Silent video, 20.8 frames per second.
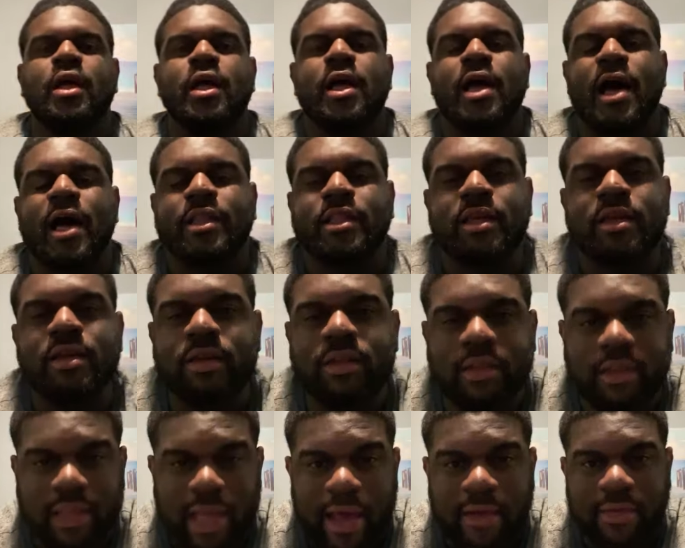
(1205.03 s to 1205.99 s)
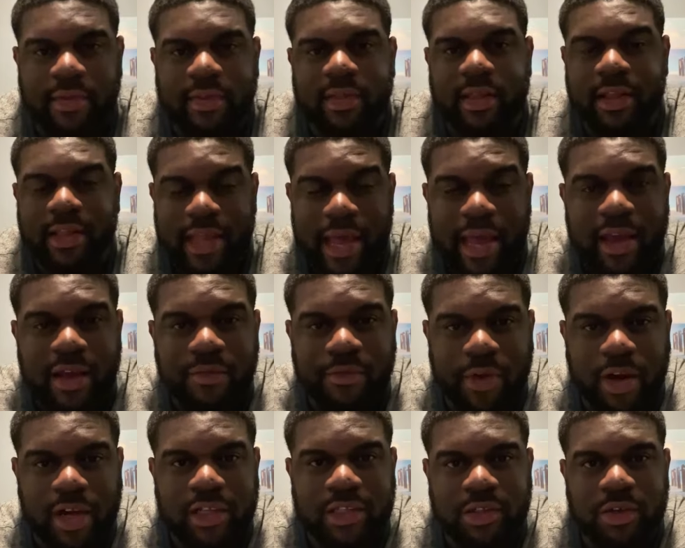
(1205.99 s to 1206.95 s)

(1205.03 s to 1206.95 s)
I think that the day it runs,